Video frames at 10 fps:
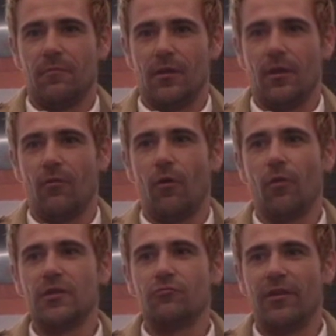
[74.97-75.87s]
You know, all
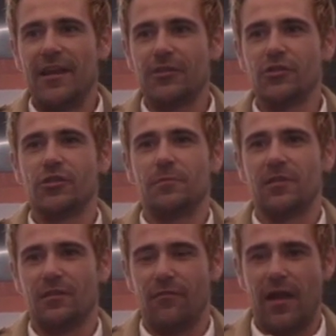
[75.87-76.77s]
these relationships
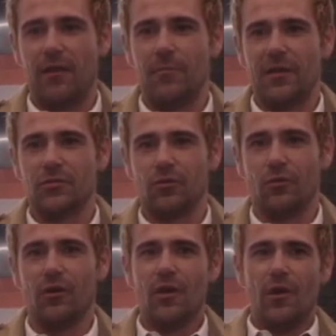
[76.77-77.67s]
are developing.
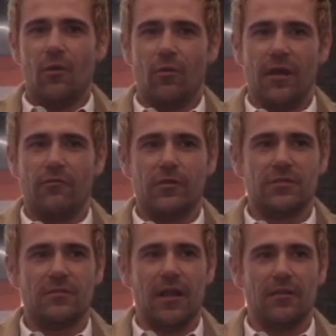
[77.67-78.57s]
So whatever
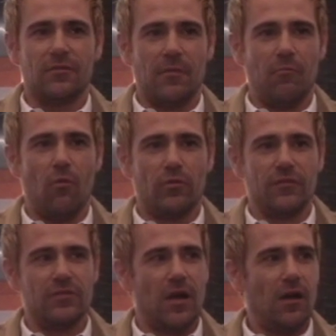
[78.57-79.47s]
his ultimate
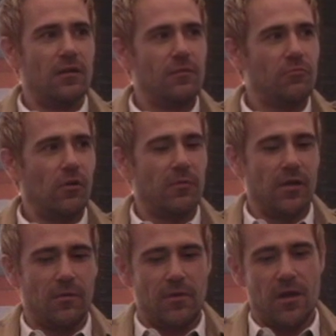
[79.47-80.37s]
motives are, probably
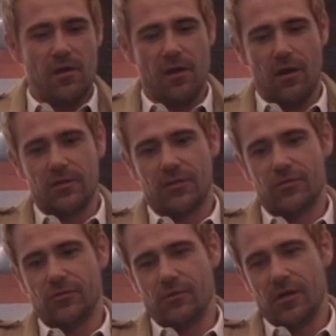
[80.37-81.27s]
going to be harder
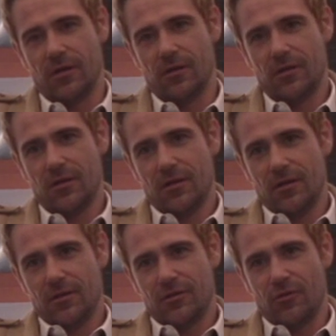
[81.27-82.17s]
to
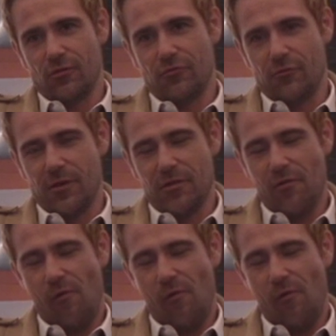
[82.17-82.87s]
go through with.